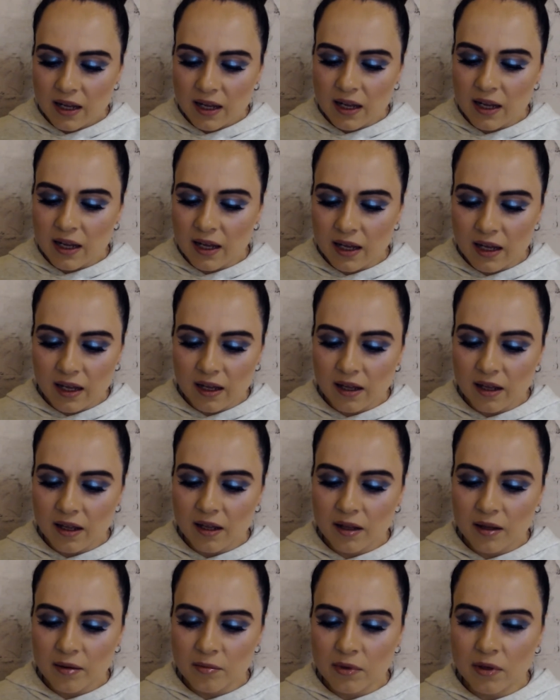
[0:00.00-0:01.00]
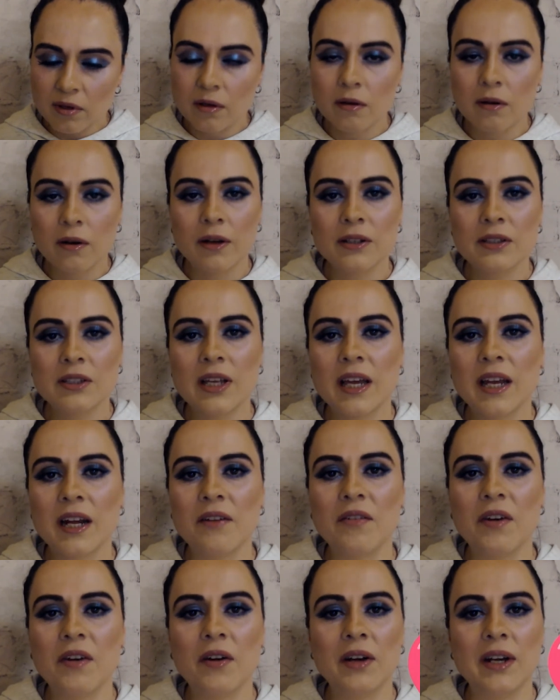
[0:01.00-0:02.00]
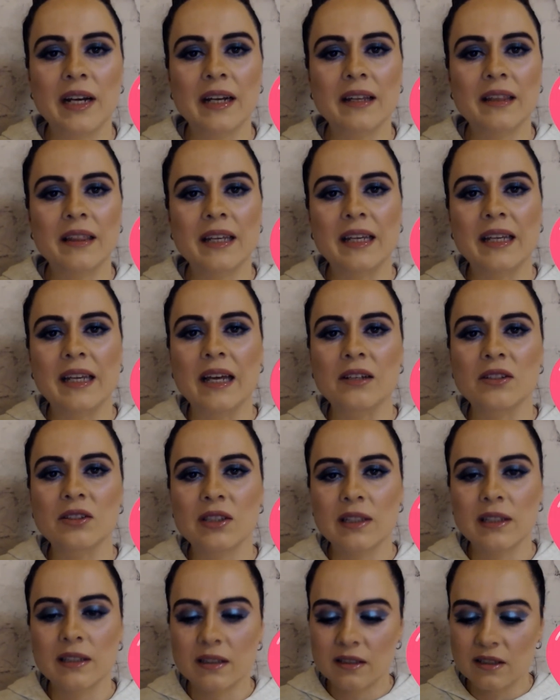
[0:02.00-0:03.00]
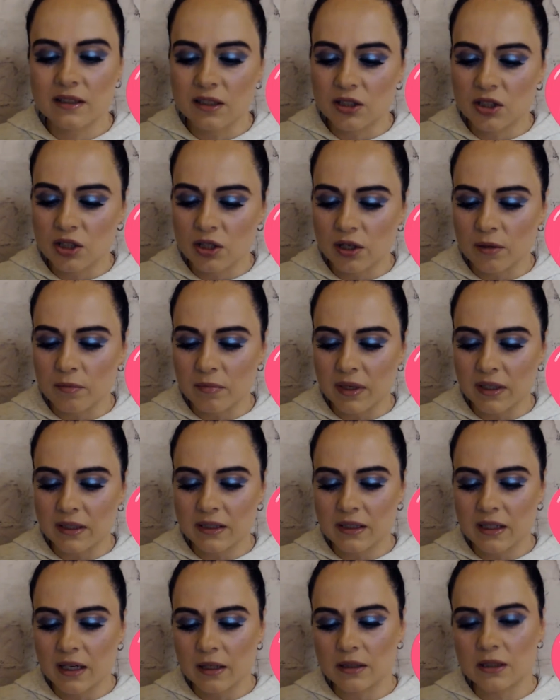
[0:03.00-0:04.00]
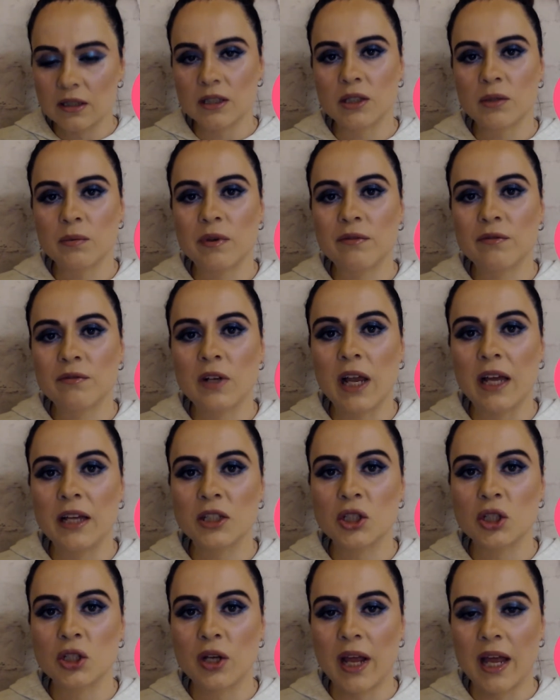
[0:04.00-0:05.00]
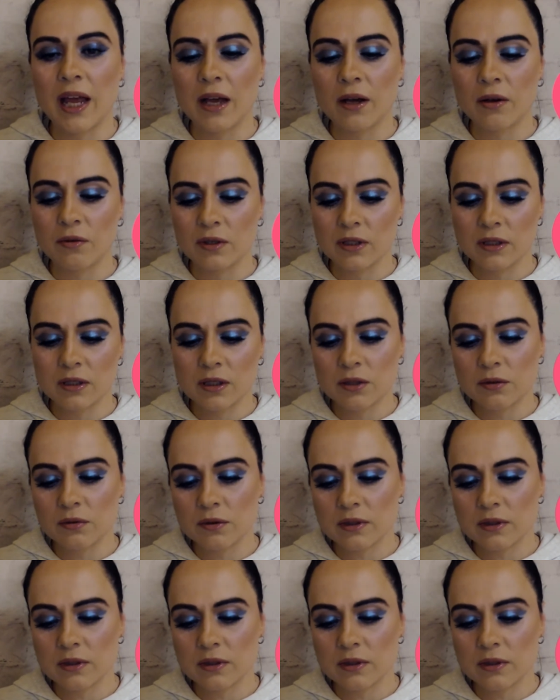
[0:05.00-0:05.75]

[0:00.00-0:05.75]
I also had a very lengthy counselling session on Monday. Geez, it went for like 2 hours.